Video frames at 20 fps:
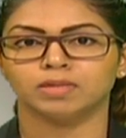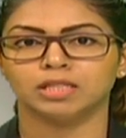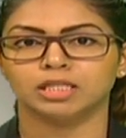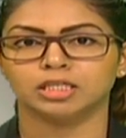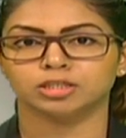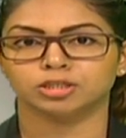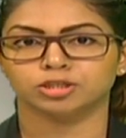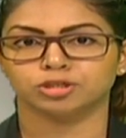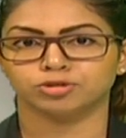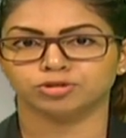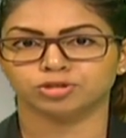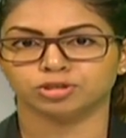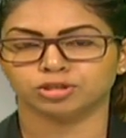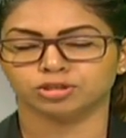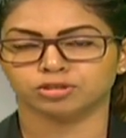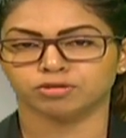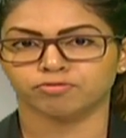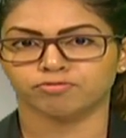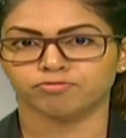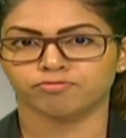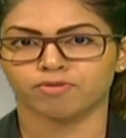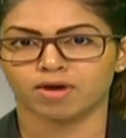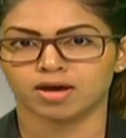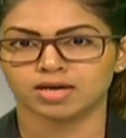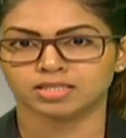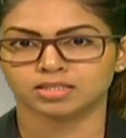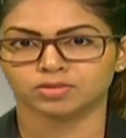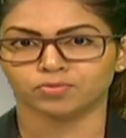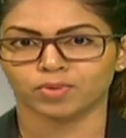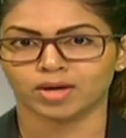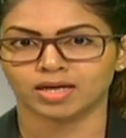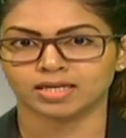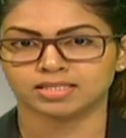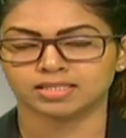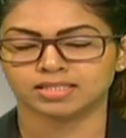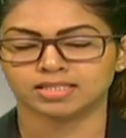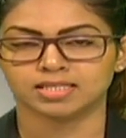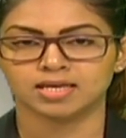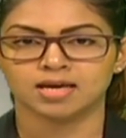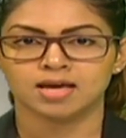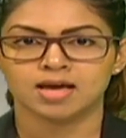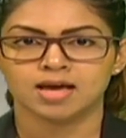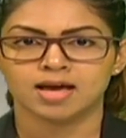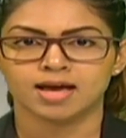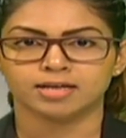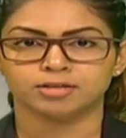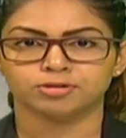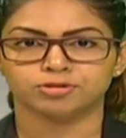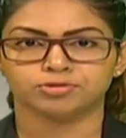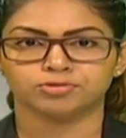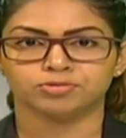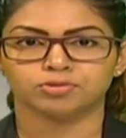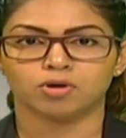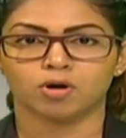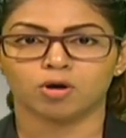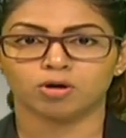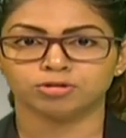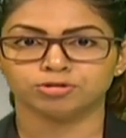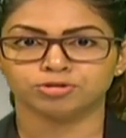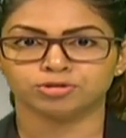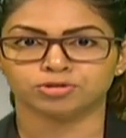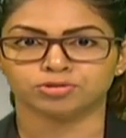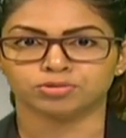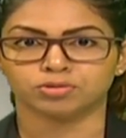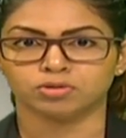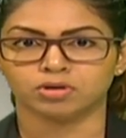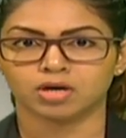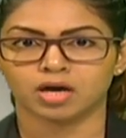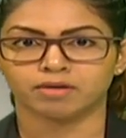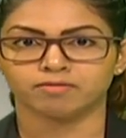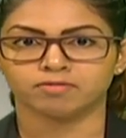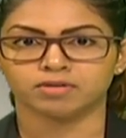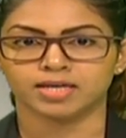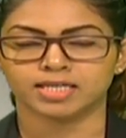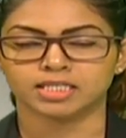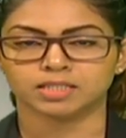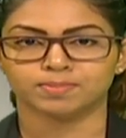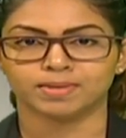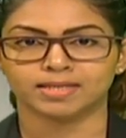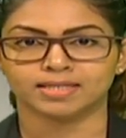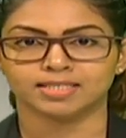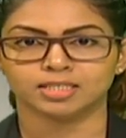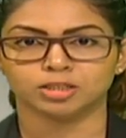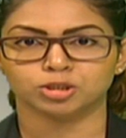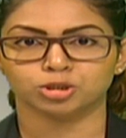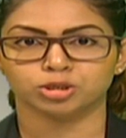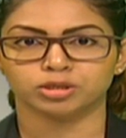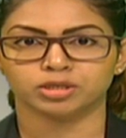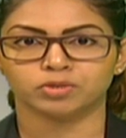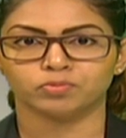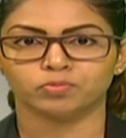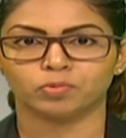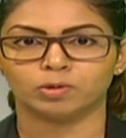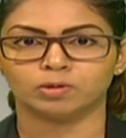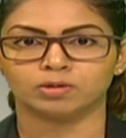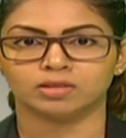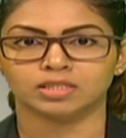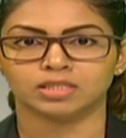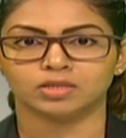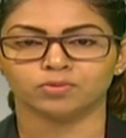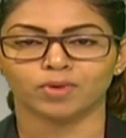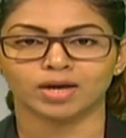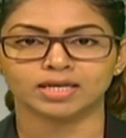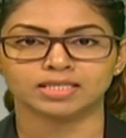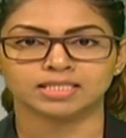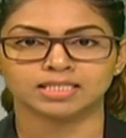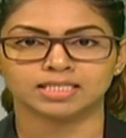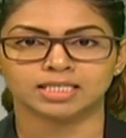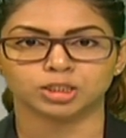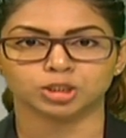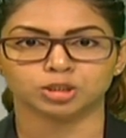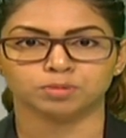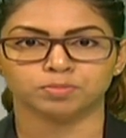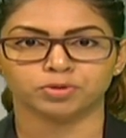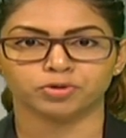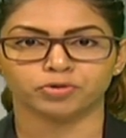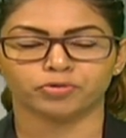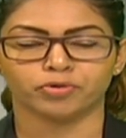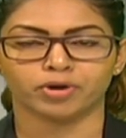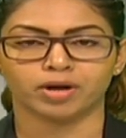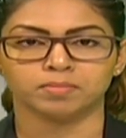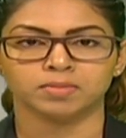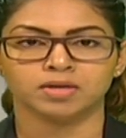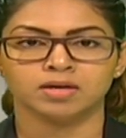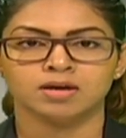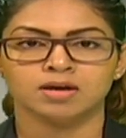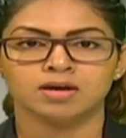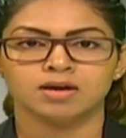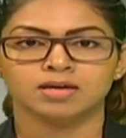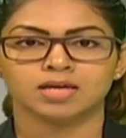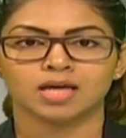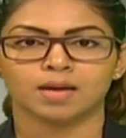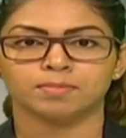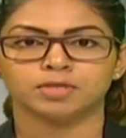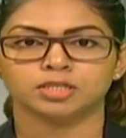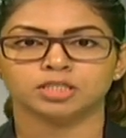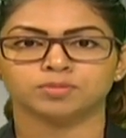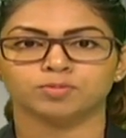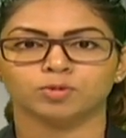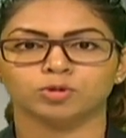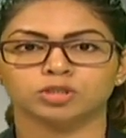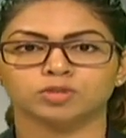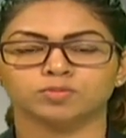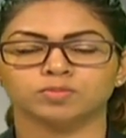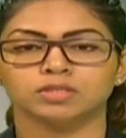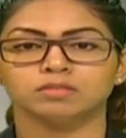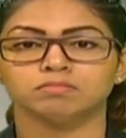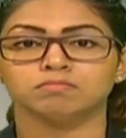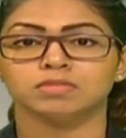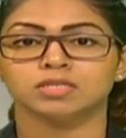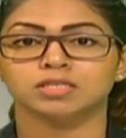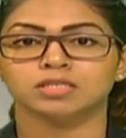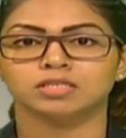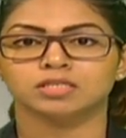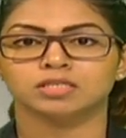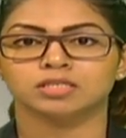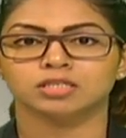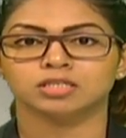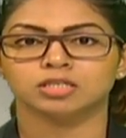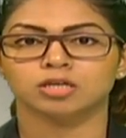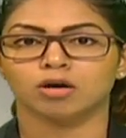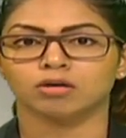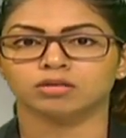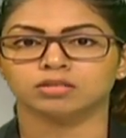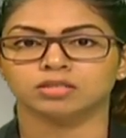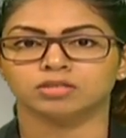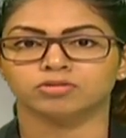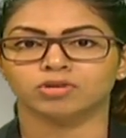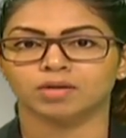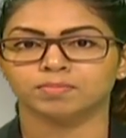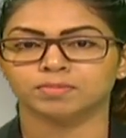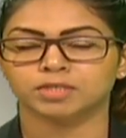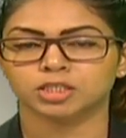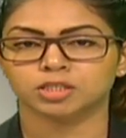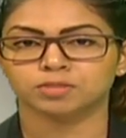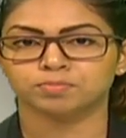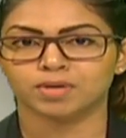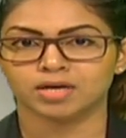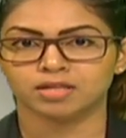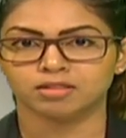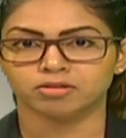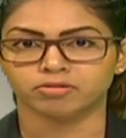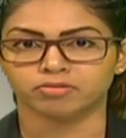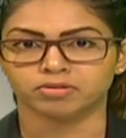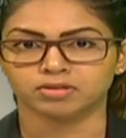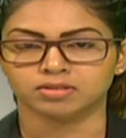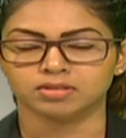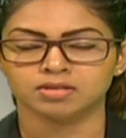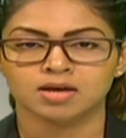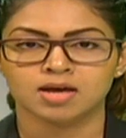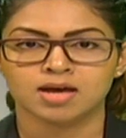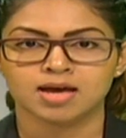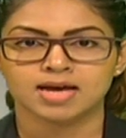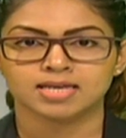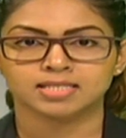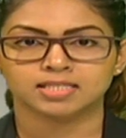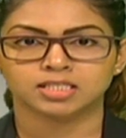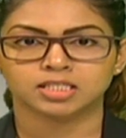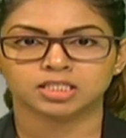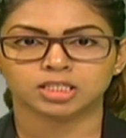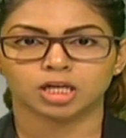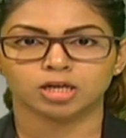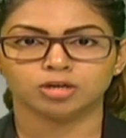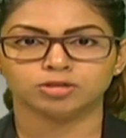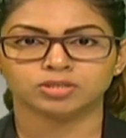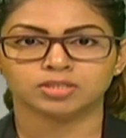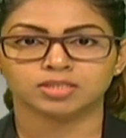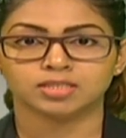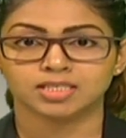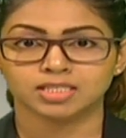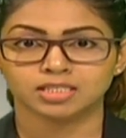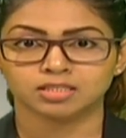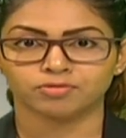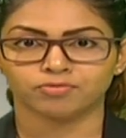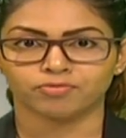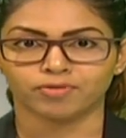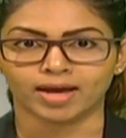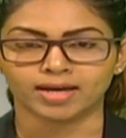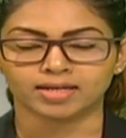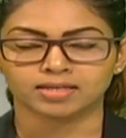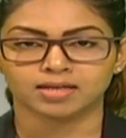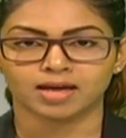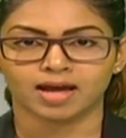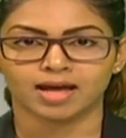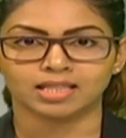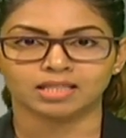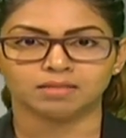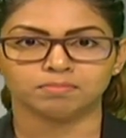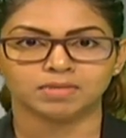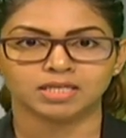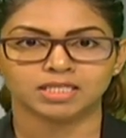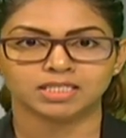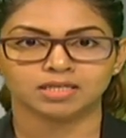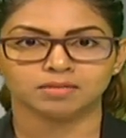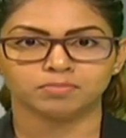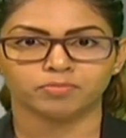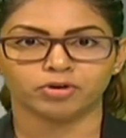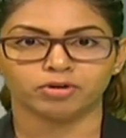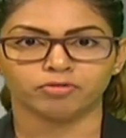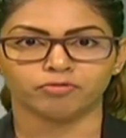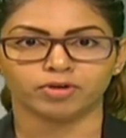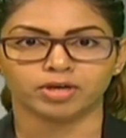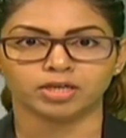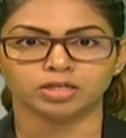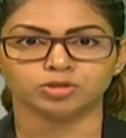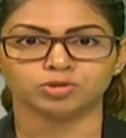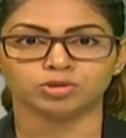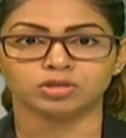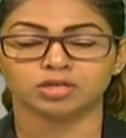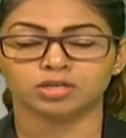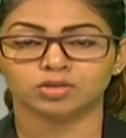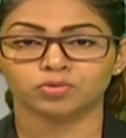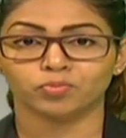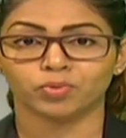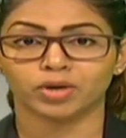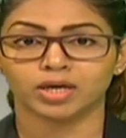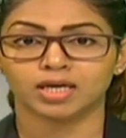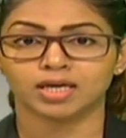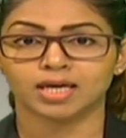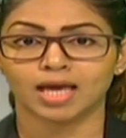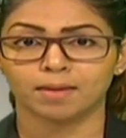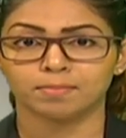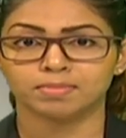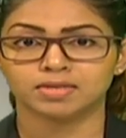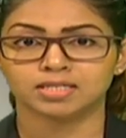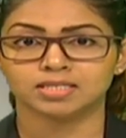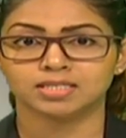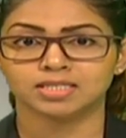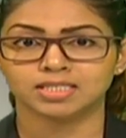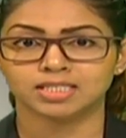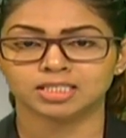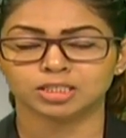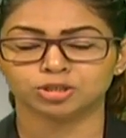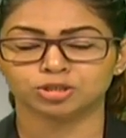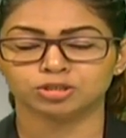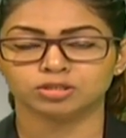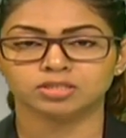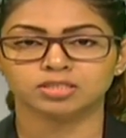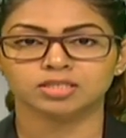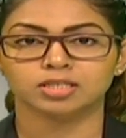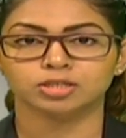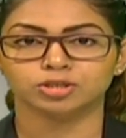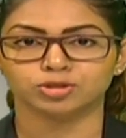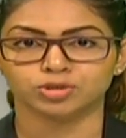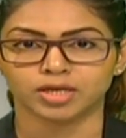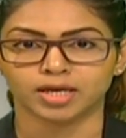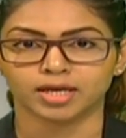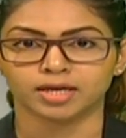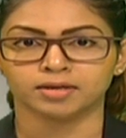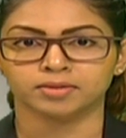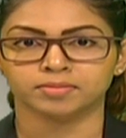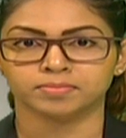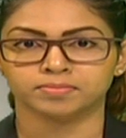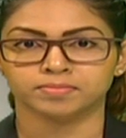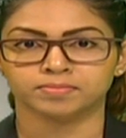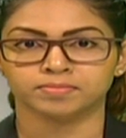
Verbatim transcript: million doses of Pfizer vaccine and to also cover expenditure involved in the vaccination program. Cabinet spokesman Minister Dr. Ramesh Patirana has disclosed this fact at the media briefing to convey cabinet decisions today.